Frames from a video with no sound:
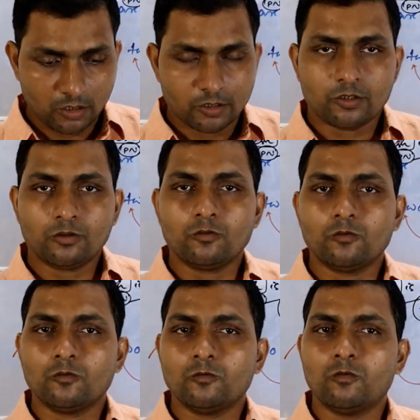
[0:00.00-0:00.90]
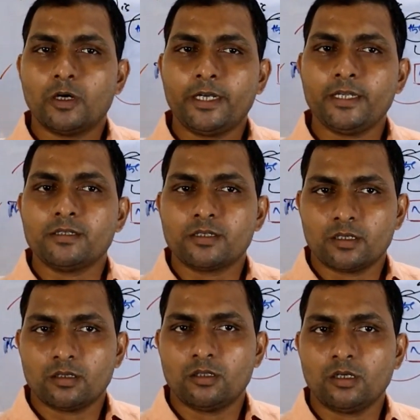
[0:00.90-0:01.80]
So what is
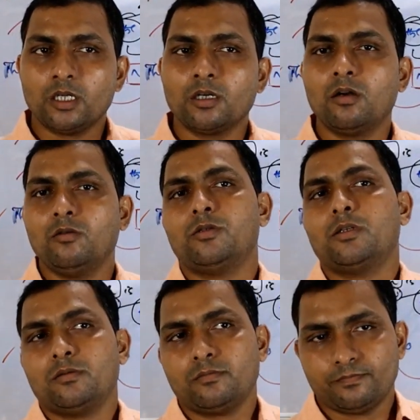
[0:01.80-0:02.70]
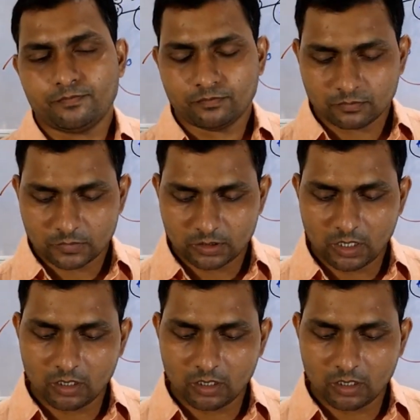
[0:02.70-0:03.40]
the conclusion? The